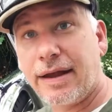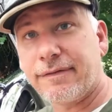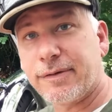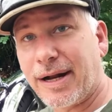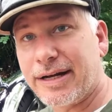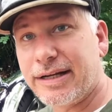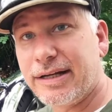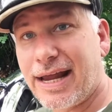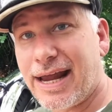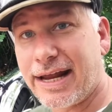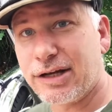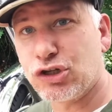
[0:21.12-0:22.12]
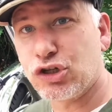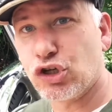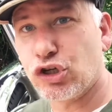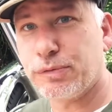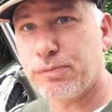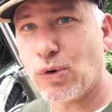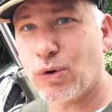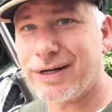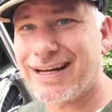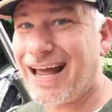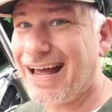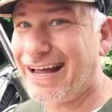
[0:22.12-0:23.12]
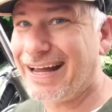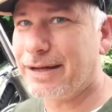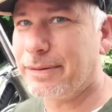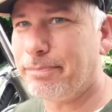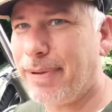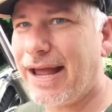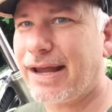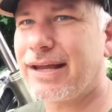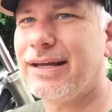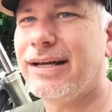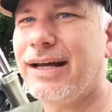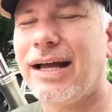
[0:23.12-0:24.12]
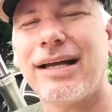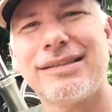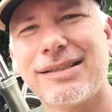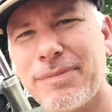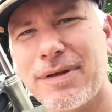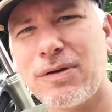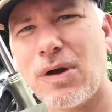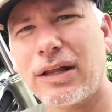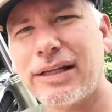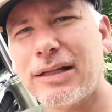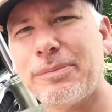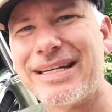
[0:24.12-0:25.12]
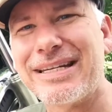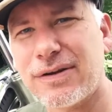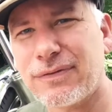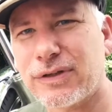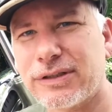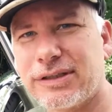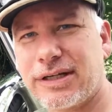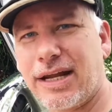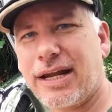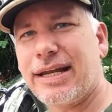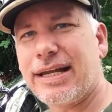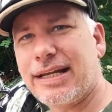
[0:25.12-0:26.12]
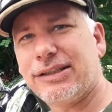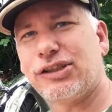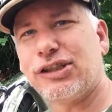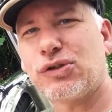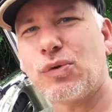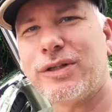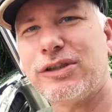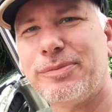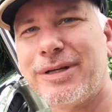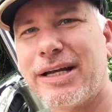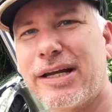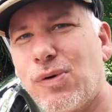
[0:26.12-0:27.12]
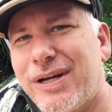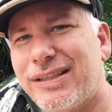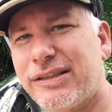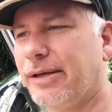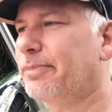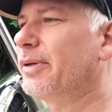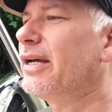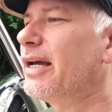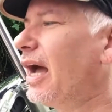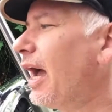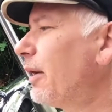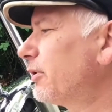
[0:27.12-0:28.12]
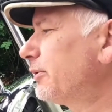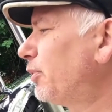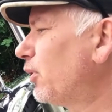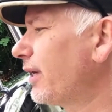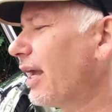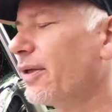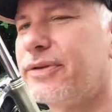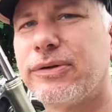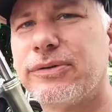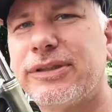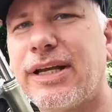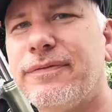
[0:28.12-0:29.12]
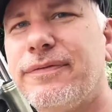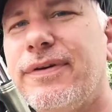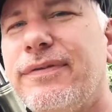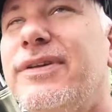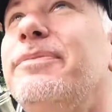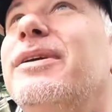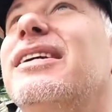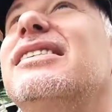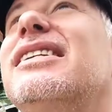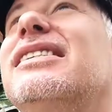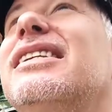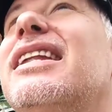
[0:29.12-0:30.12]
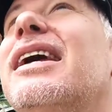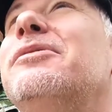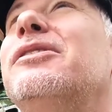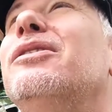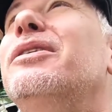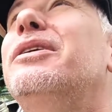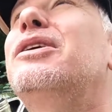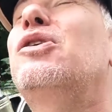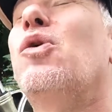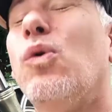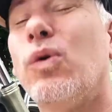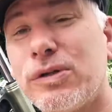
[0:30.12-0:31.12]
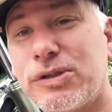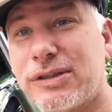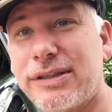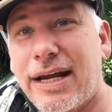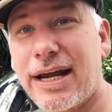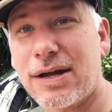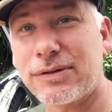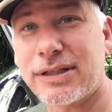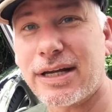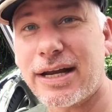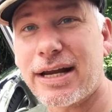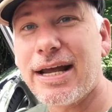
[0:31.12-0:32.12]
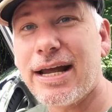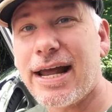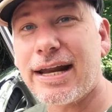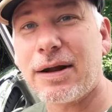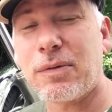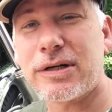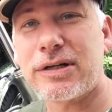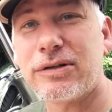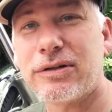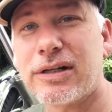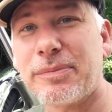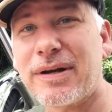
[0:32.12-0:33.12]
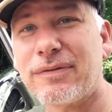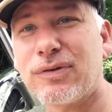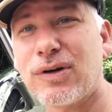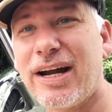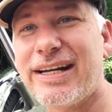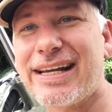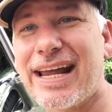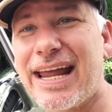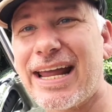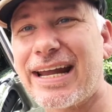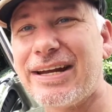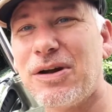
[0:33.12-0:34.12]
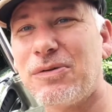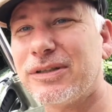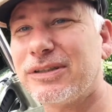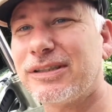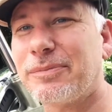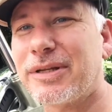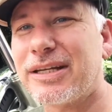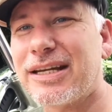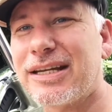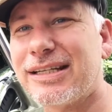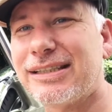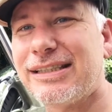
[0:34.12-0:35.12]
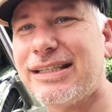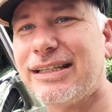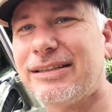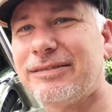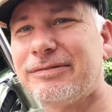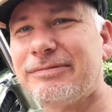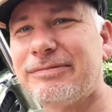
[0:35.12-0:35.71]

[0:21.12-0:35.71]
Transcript: everybody, and good morning. I am back. Something a little bit different today. It is just going to be a quick tip. I was pulling out the old 750 because it is an absolutely gorgeous day out today, and I wanted to do a little bit of riding, and I noticed something. Can you see it?